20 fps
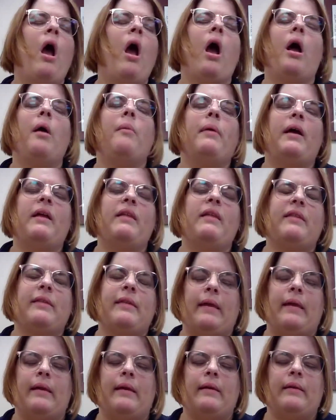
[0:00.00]
I'm not
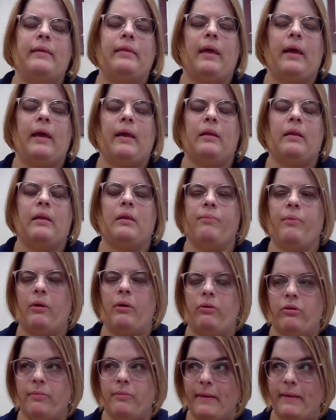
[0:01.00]
saying that the
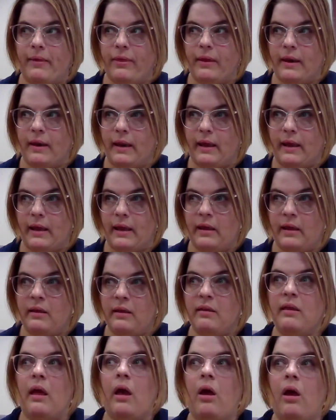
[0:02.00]
browse method
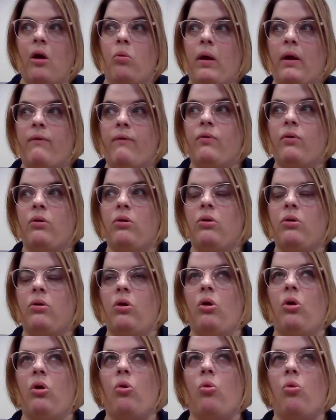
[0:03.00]
is.
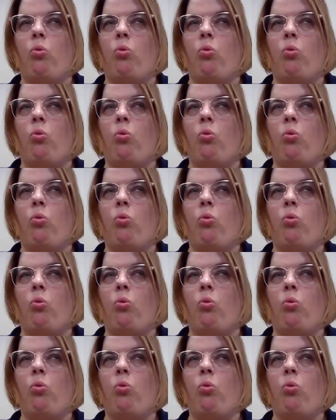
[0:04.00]
However,